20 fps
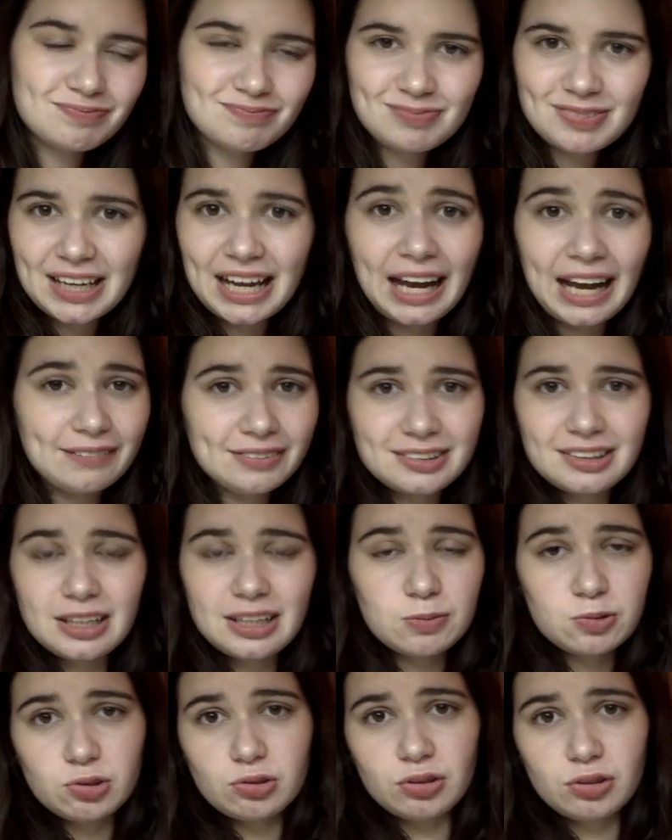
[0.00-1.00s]
you have to
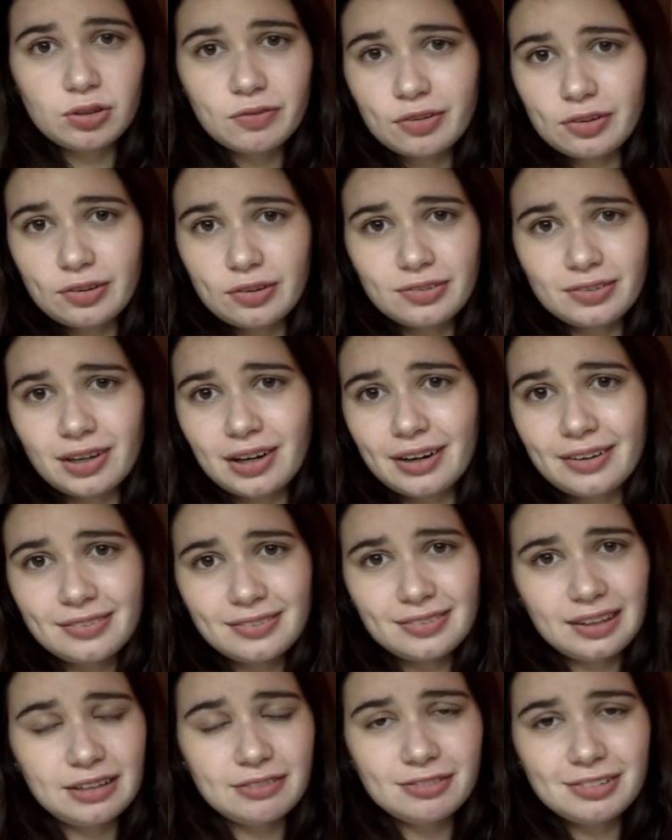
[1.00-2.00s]
keep shooting for the
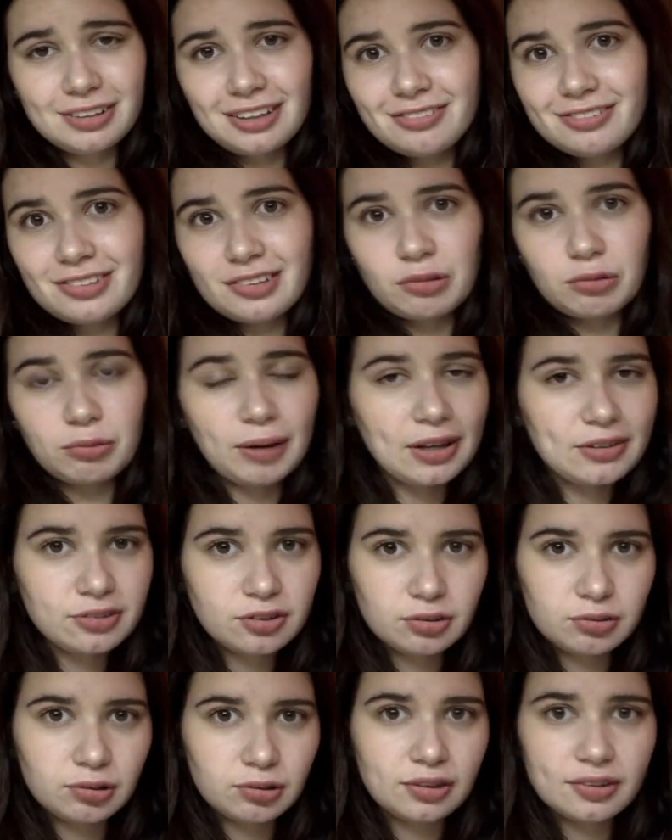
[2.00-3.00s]
stars, even if the rest
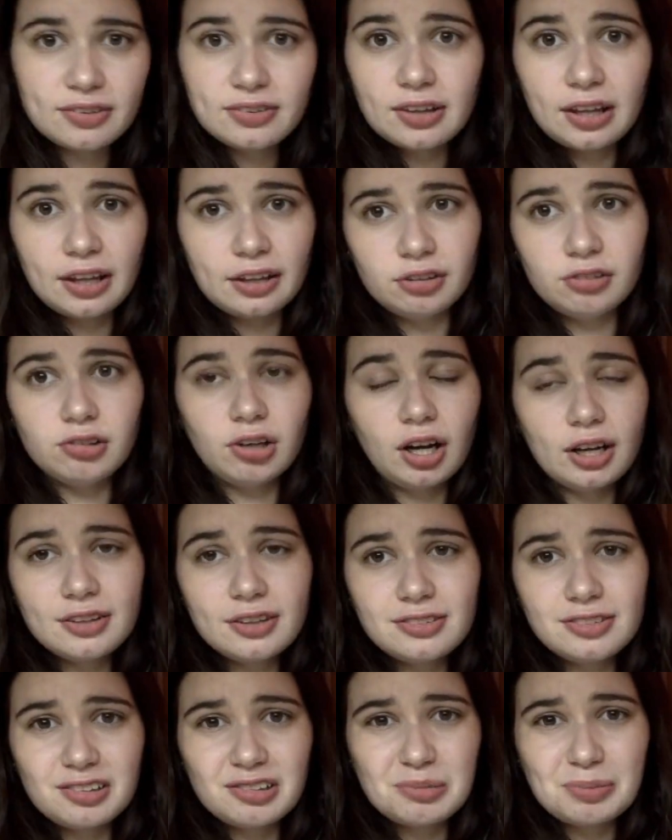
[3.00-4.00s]
of the world is telling you not
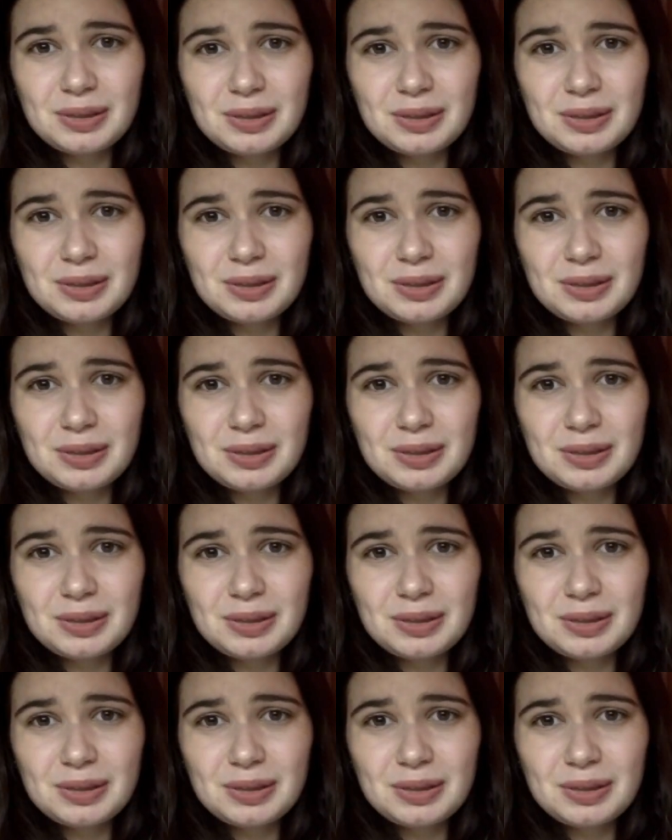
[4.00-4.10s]
to.